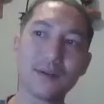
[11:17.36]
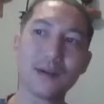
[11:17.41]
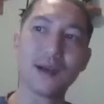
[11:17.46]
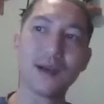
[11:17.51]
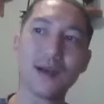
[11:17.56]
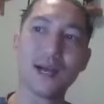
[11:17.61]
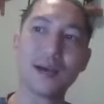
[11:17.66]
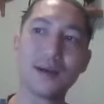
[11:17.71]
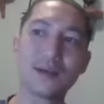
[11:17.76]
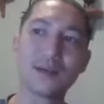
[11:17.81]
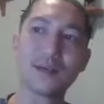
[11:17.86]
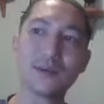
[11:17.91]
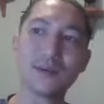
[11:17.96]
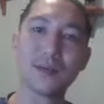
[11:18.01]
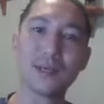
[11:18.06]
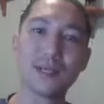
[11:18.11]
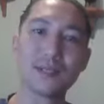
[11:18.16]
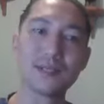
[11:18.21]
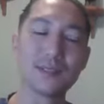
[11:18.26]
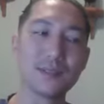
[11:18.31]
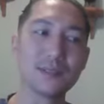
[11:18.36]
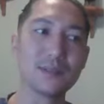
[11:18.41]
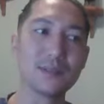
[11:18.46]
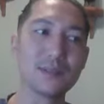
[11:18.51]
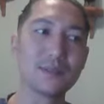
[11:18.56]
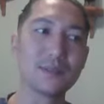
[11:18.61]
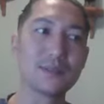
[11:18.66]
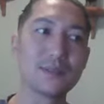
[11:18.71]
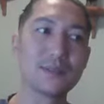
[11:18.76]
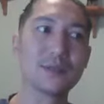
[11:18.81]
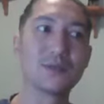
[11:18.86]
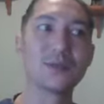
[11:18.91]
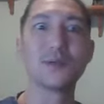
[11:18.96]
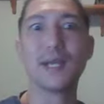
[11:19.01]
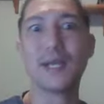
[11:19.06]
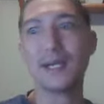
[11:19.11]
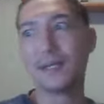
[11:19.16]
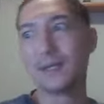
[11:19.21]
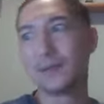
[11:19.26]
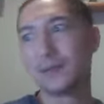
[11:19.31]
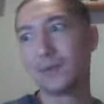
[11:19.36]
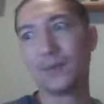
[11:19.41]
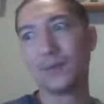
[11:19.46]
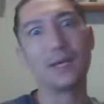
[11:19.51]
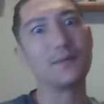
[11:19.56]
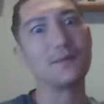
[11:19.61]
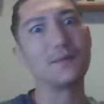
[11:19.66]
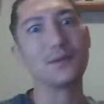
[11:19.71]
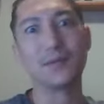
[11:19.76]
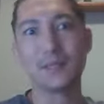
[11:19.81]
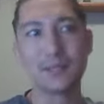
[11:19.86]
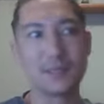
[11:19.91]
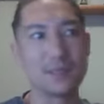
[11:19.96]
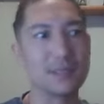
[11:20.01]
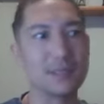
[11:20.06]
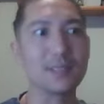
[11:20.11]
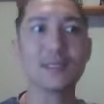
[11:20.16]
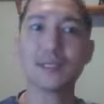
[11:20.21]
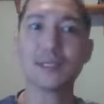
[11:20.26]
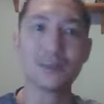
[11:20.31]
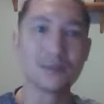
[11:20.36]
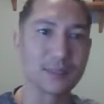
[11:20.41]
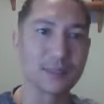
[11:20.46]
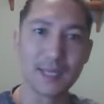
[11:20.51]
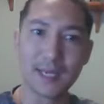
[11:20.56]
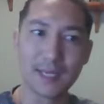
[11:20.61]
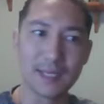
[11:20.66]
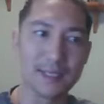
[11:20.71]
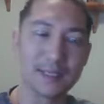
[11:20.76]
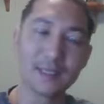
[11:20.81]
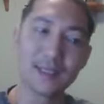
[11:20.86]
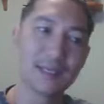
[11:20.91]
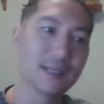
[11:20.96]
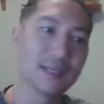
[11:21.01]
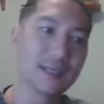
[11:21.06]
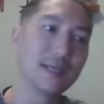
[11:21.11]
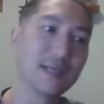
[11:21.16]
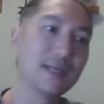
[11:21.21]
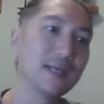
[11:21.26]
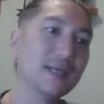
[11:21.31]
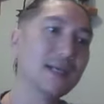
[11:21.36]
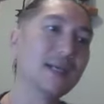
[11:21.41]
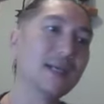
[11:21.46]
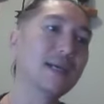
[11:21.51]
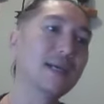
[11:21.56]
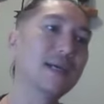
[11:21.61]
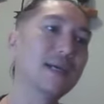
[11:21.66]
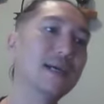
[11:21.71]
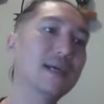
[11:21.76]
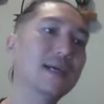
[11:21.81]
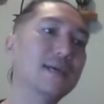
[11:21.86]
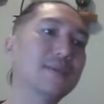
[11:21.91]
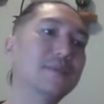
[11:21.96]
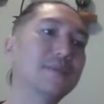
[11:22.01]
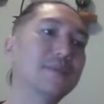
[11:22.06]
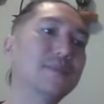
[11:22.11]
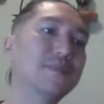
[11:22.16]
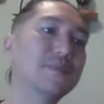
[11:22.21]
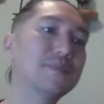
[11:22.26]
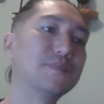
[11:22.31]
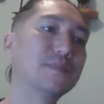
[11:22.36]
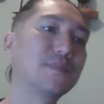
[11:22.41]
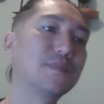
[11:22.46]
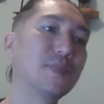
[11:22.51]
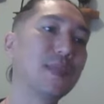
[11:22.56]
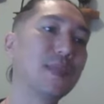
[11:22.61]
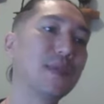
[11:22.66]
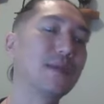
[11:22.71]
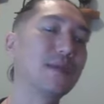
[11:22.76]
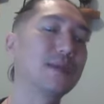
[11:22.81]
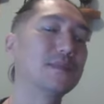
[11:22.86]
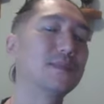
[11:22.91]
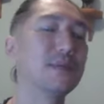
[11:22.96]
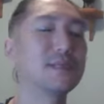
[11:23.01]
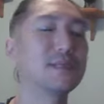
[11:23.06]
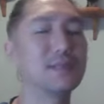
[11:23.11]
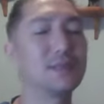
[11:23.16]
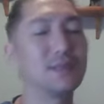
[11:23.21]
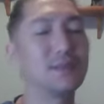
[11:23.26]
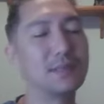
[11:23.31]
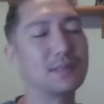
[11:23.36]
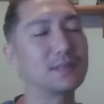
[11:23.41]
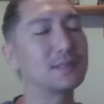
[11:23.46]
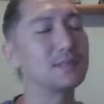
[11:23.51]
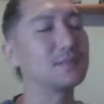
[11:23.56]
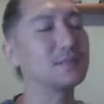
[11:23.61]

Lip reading: out how you're going to create whatever it is you're going to create. Um, especially when there's